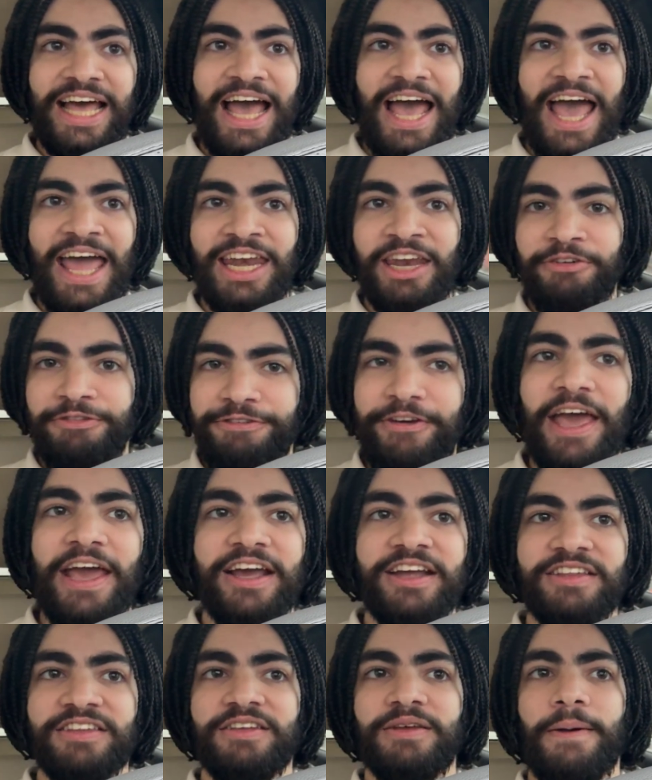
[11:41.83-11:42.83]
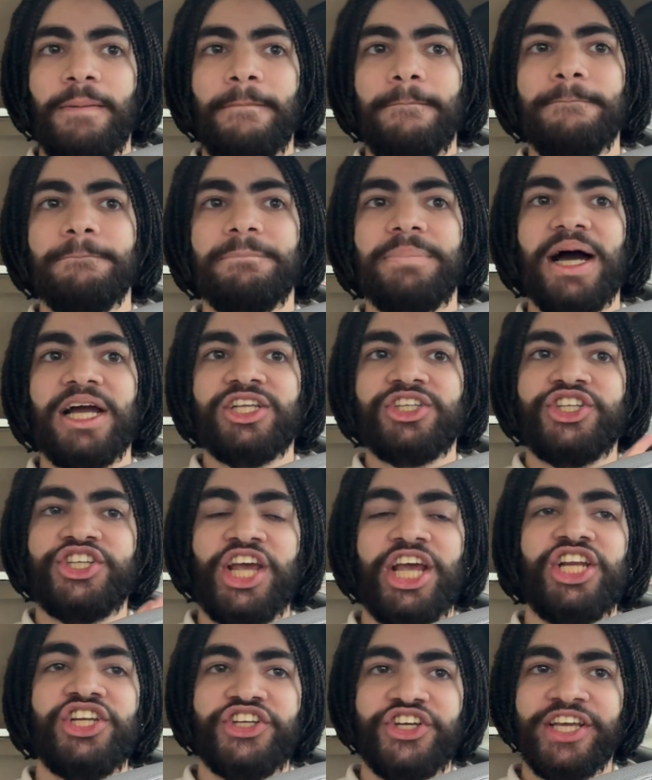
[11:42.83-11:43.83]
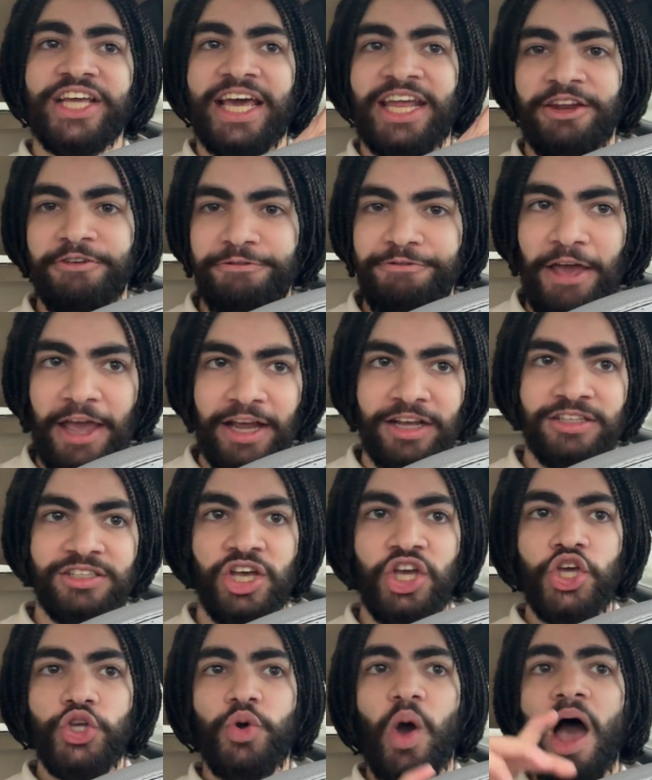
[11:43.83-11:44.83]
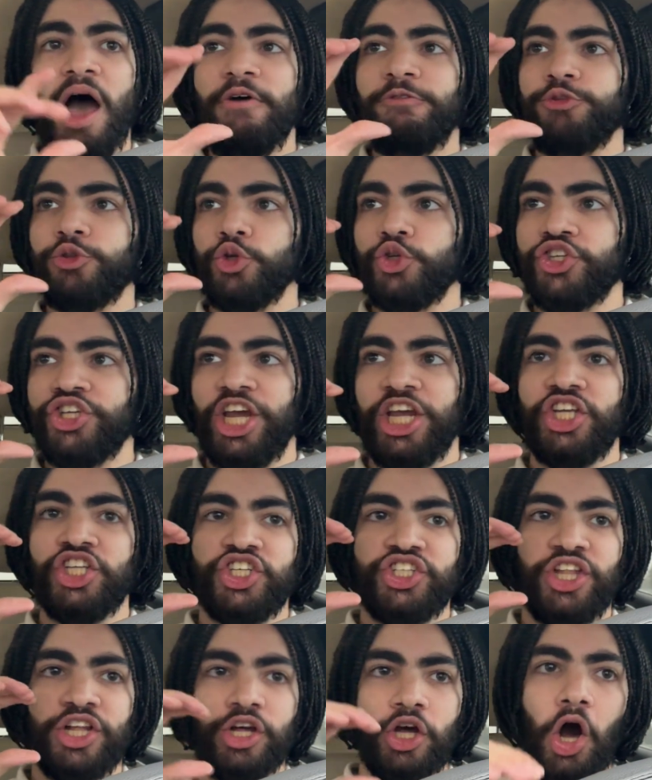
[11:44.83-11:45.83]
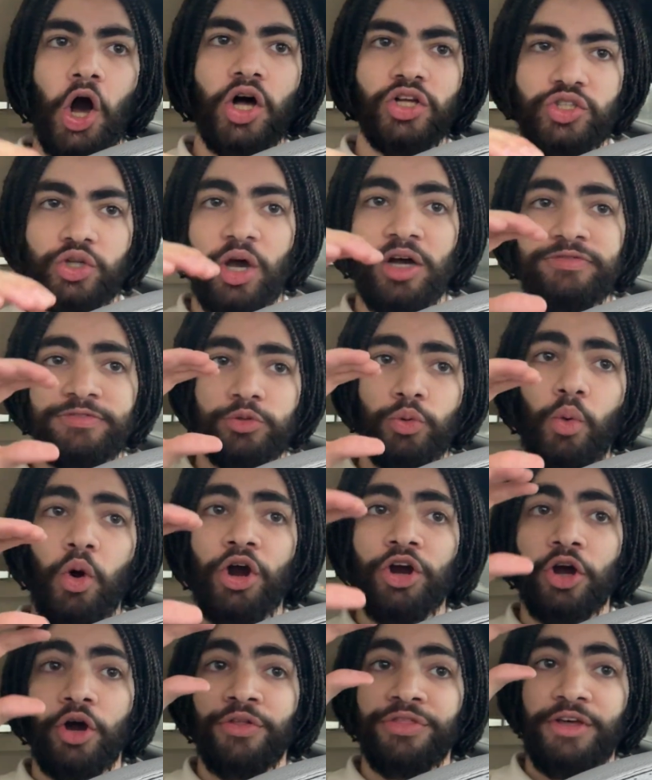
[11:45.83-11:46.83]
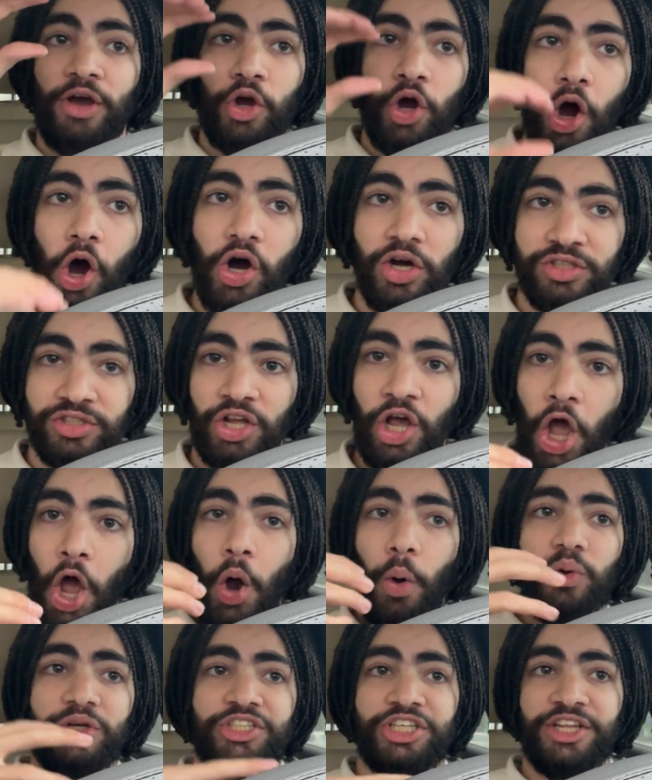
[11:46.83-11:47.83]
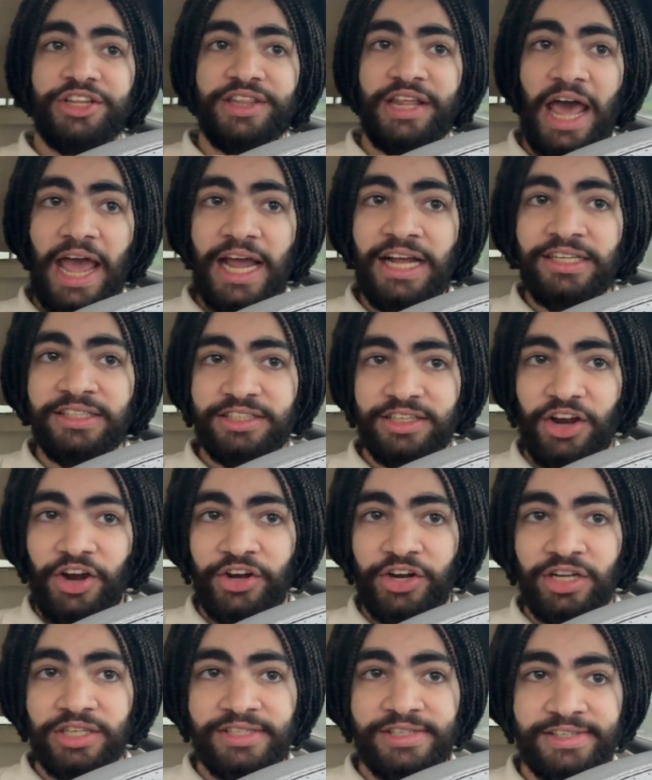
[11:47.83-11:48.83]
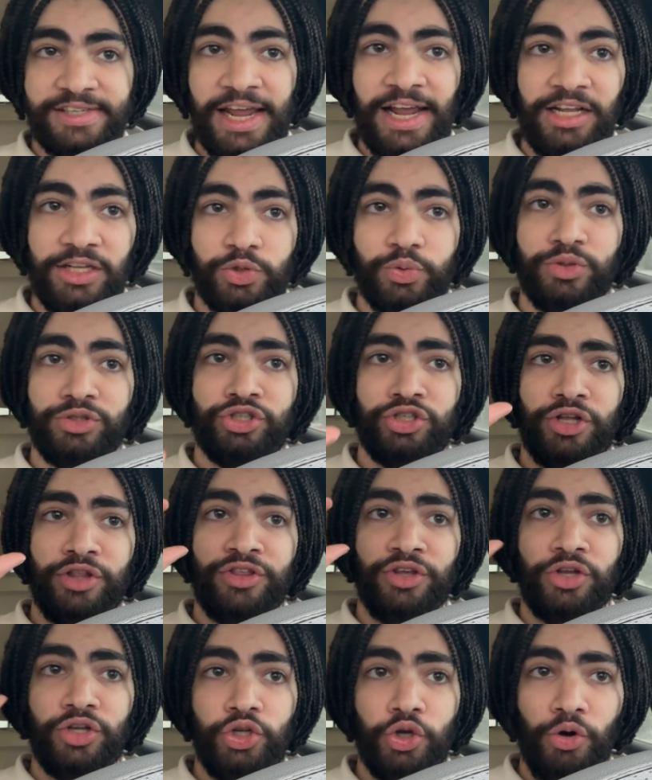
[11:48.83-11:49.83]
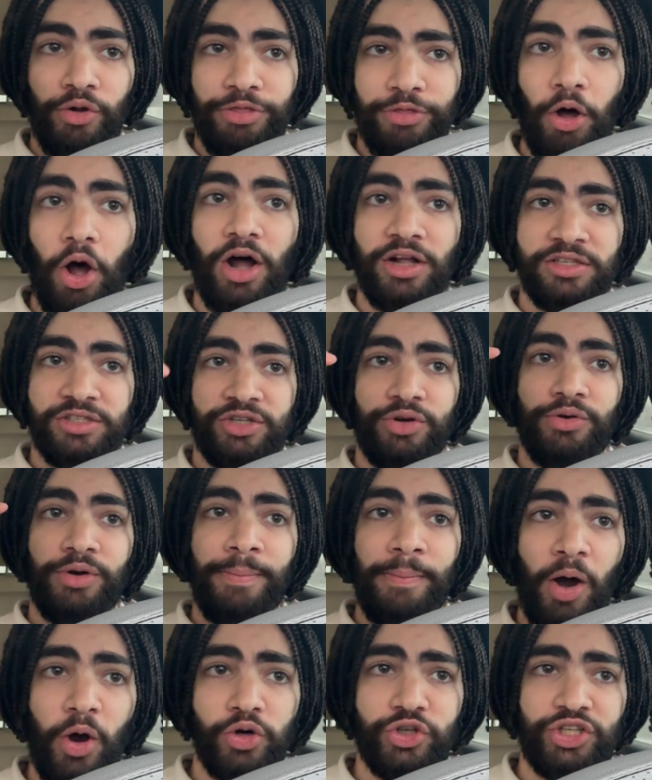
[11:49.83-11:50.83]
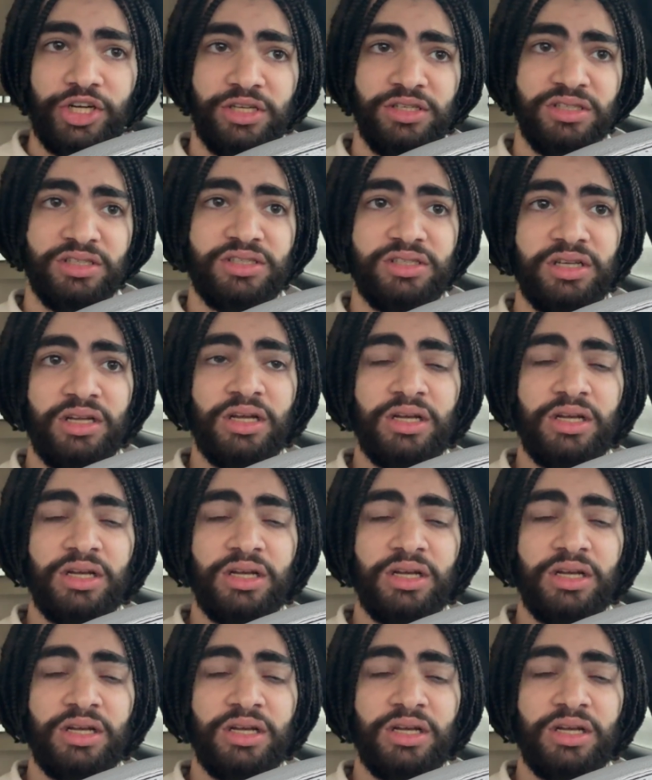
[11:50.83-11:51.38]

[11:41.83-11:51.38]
an effect by changing an effect. You have to change the cause. You have to work on the cause, which is the internal states, which is your thoughts, your emotions,